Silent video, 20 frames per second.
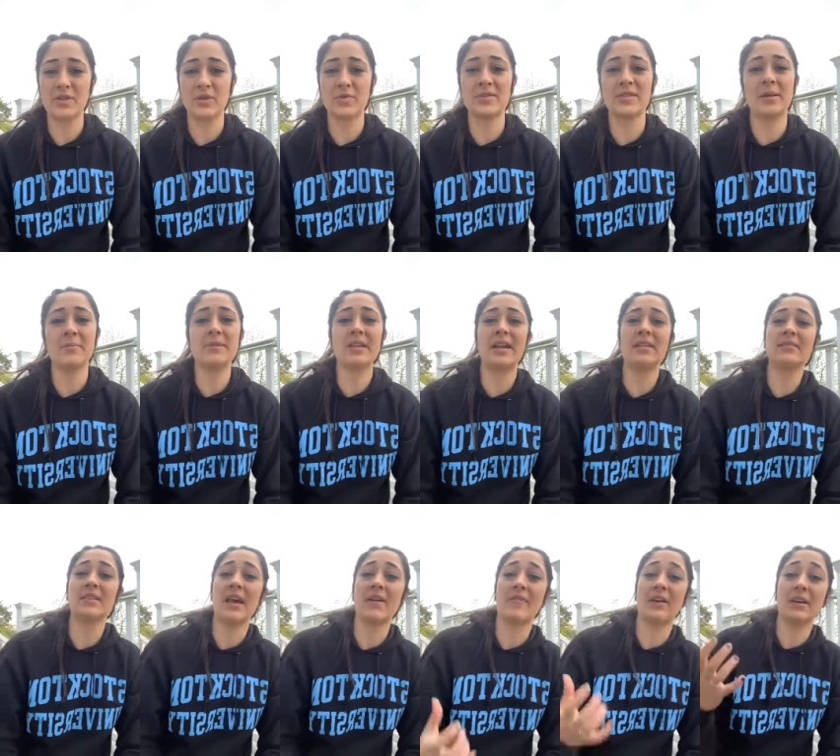So some
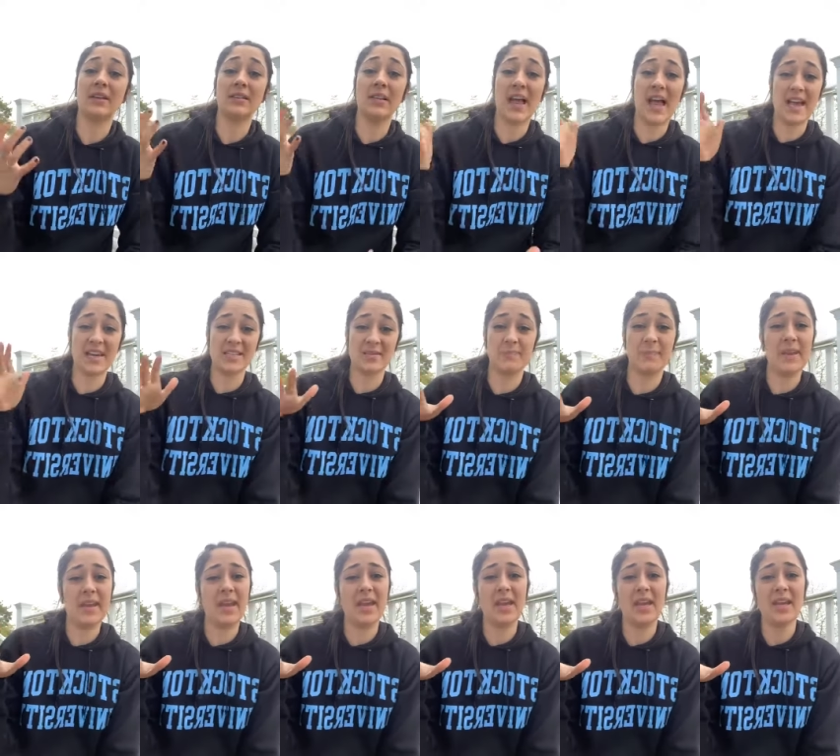towns have a glass
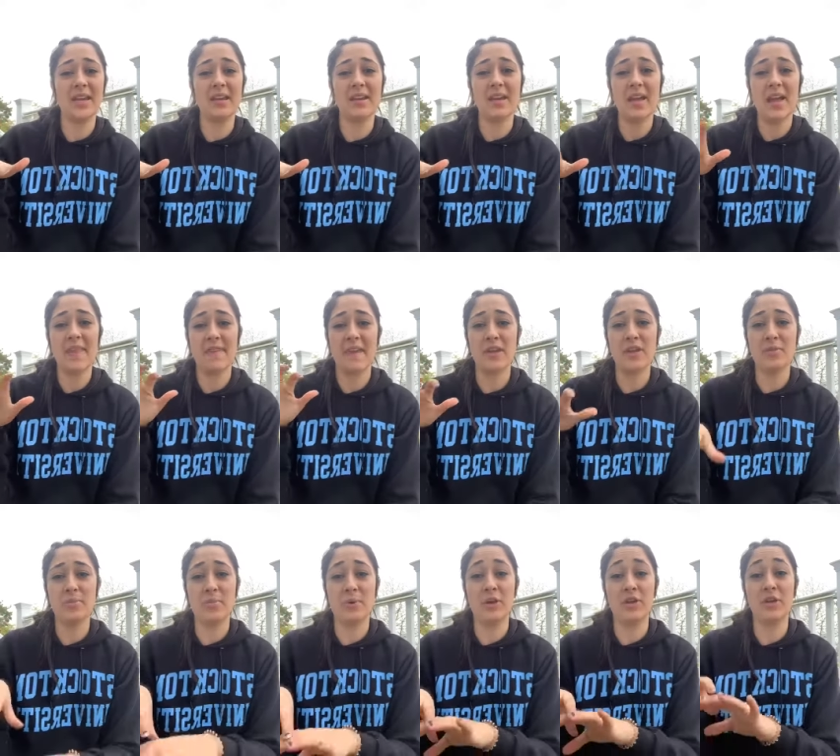bin that
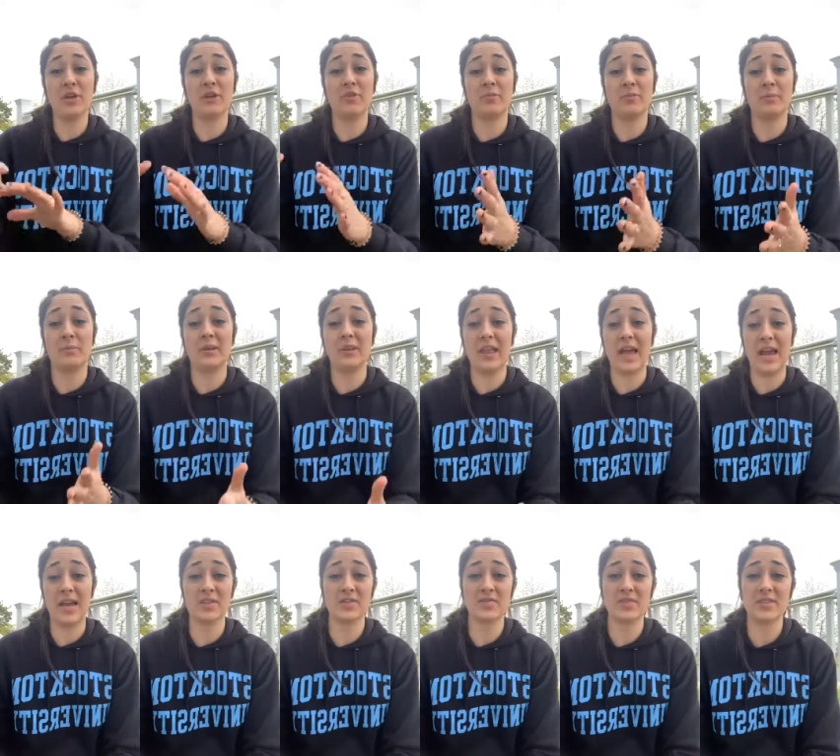you put your
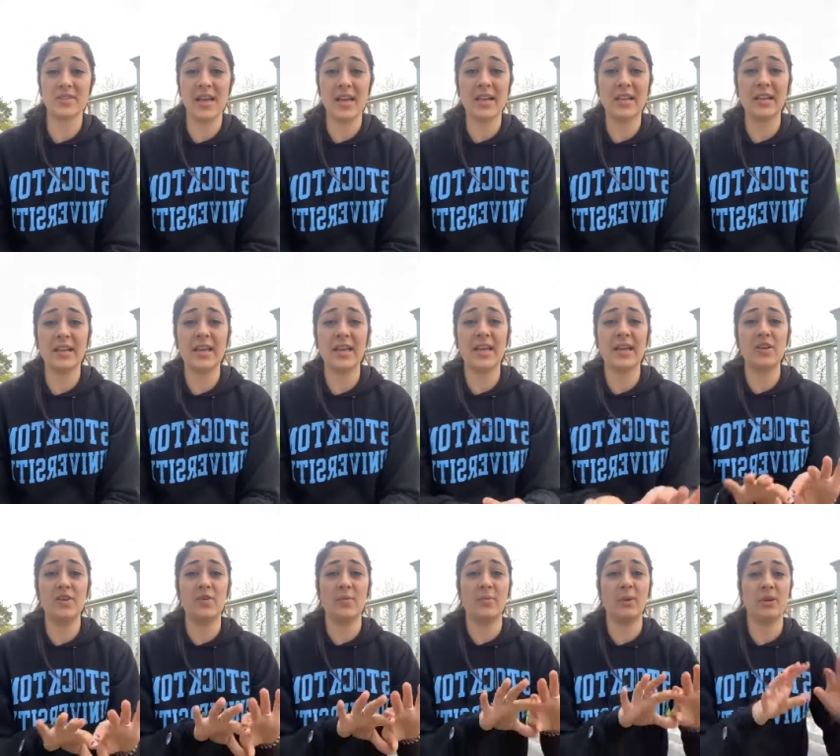glass recycling
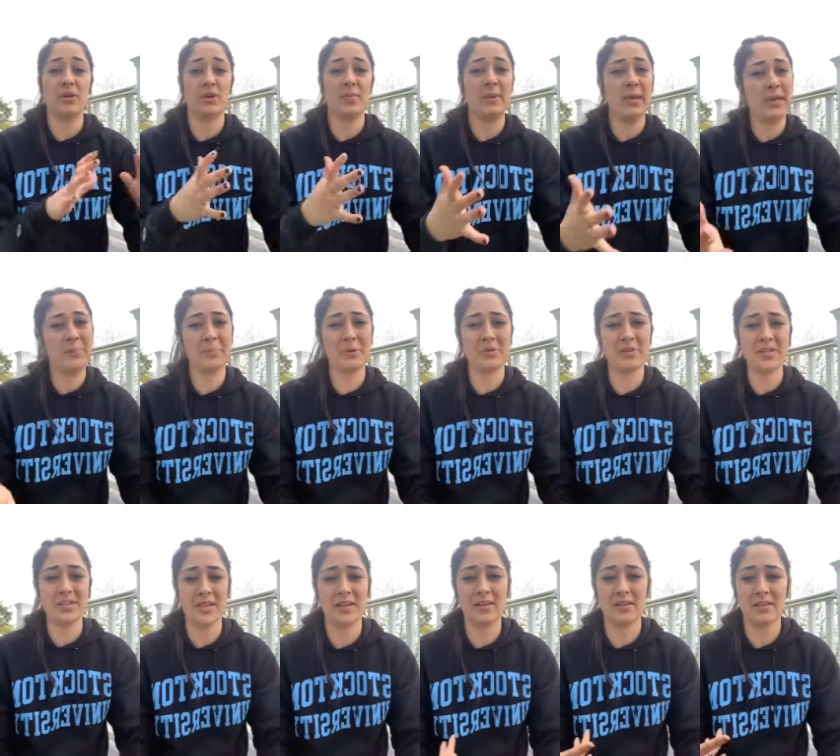in, you put your paper
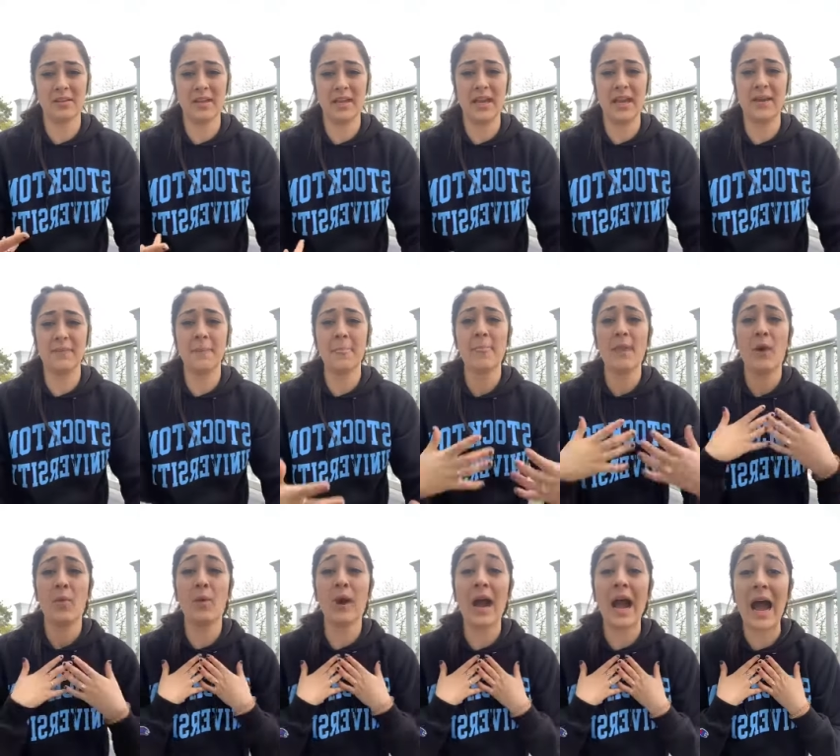recycling in.
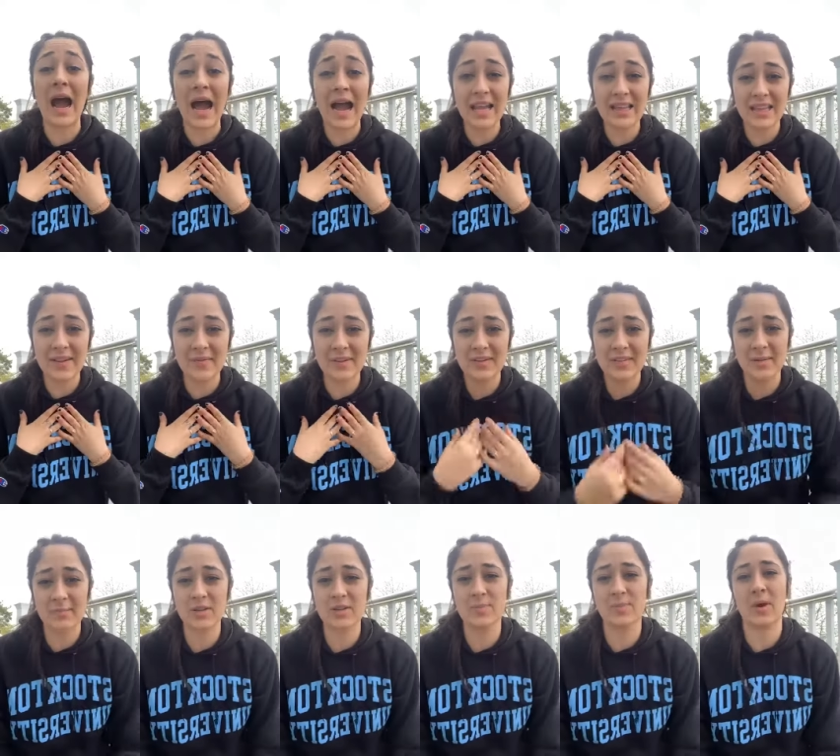Where I live in
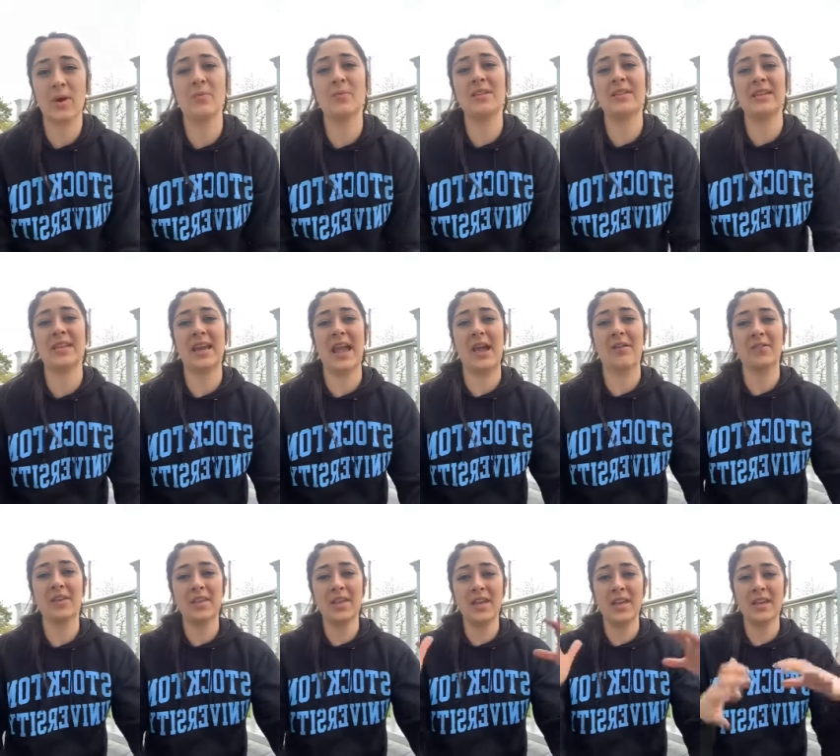Somers Point, we stick
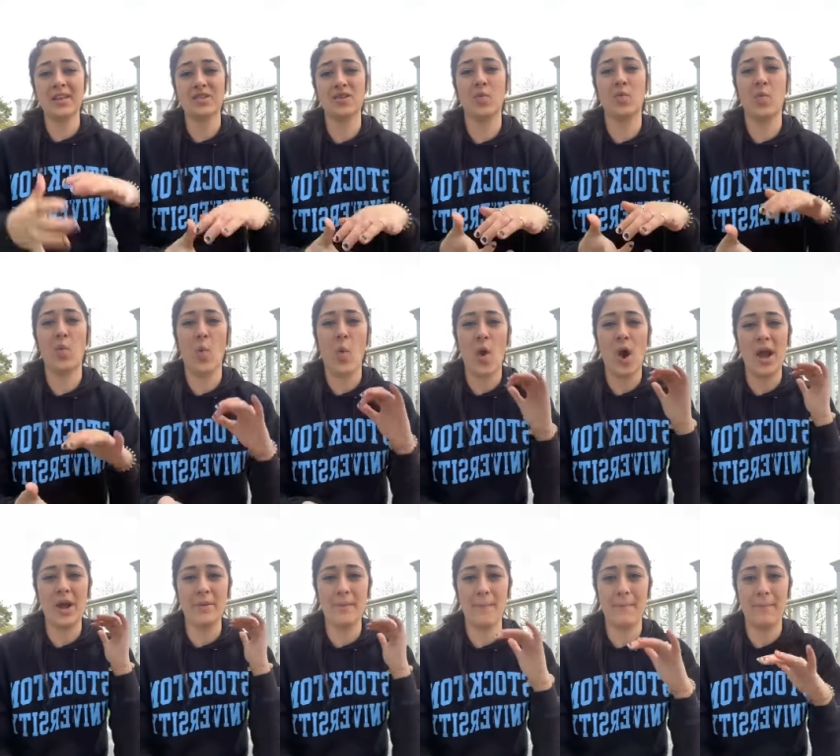everything into
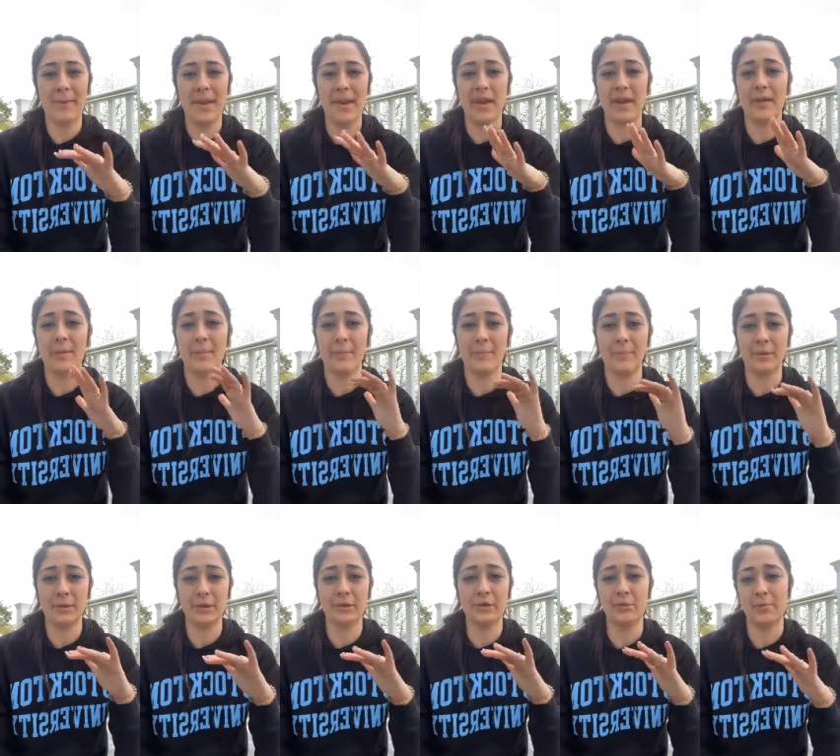one big
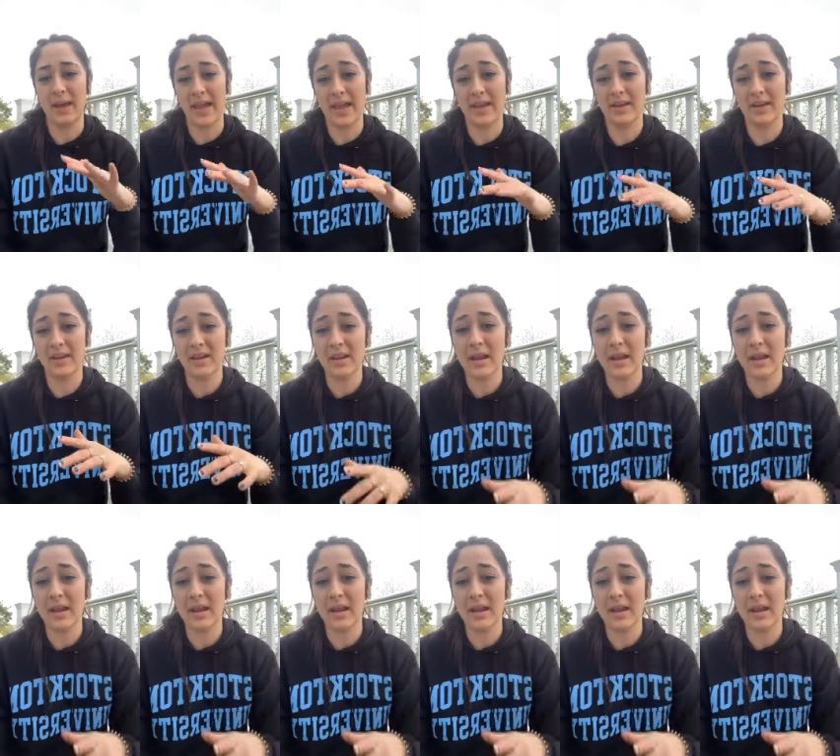blue bin.